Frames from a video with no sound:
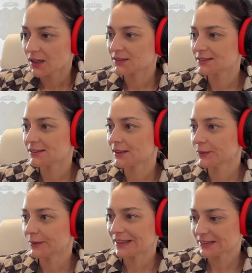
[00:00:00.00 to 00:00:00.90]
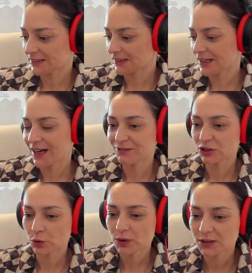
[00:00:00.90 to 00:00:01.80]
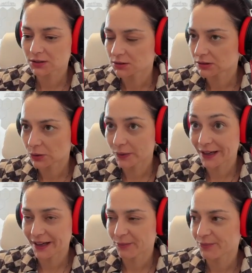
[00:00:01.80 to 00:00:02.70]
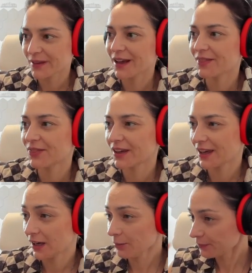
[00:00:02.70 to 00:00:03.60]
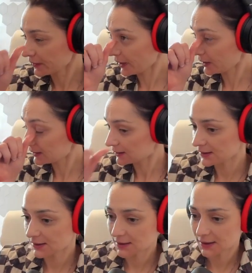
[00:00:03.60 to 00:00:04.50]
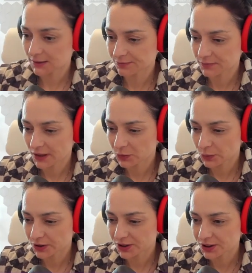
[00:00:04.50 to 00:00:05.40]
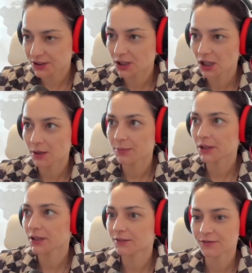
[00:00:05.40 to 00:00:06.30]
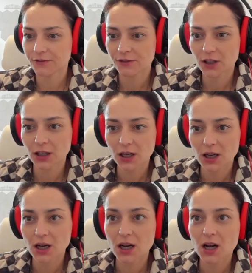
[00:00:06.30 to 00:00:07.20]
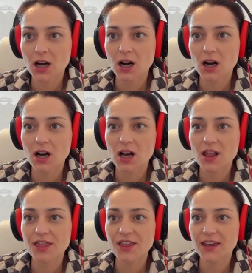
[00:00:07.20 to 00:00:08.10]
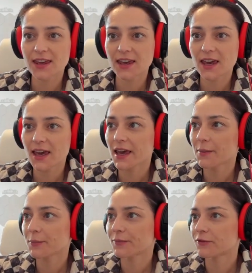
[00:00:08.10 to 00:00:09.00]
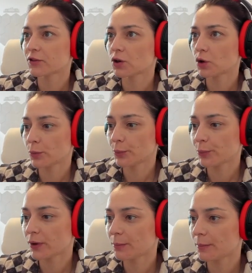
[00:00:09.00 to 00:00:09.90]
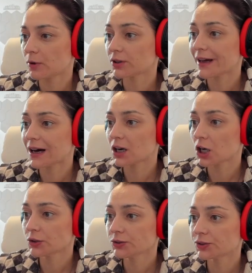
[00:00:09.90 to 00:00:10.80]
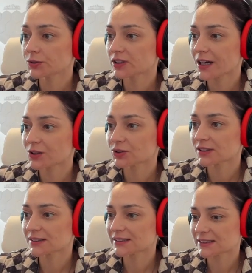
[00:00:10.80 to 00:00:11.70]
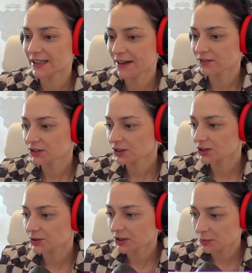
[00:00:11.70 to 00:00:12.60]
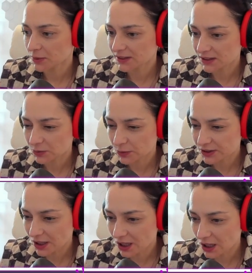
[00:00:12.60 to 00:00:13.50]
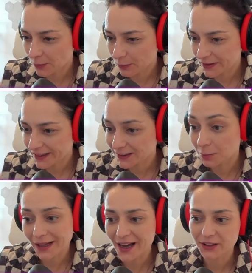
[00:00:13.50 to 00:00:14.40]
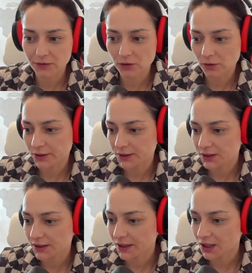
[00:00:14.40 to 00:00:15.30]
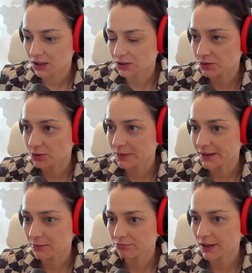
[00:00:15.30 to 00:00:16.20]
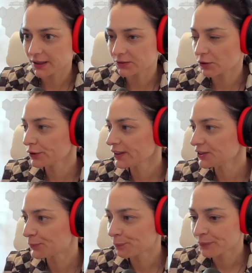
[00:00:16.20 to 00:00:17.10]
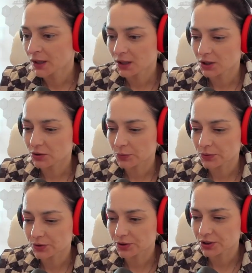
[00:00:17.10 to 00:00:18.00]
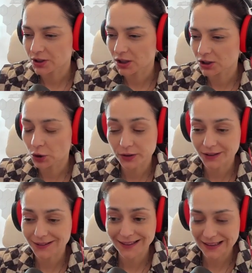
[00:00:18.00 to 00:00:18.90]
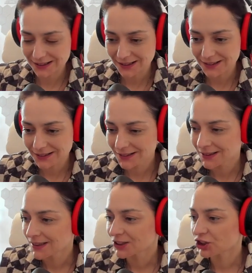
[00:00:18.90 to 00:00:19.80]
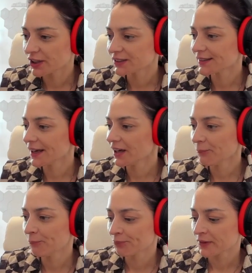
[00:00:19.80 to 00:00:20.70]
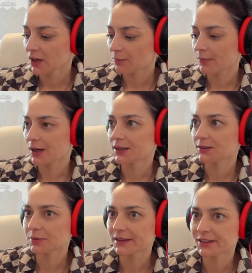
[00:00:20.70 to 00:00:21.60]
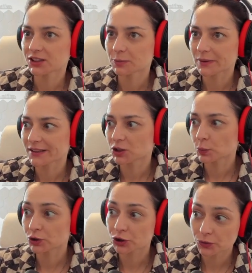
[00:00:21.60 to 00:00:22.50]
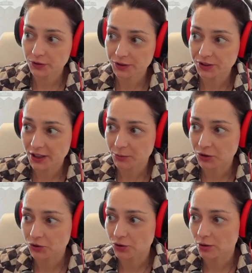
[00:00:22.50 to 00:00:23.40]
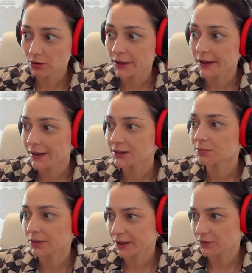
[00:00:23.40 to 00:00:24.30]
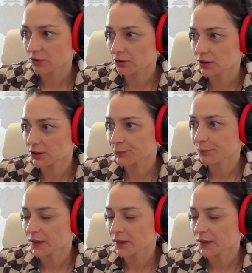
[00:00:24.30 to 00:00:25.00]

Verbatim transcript: So let's have a look quickly at the game. That's, um, that was, I believe, uh, the game from Monaco 2007. So that means it was played blindfolded. Yeah, it was played blindfolded. It was uh, not a classical chess game, but players played with shorter time control and blindfolded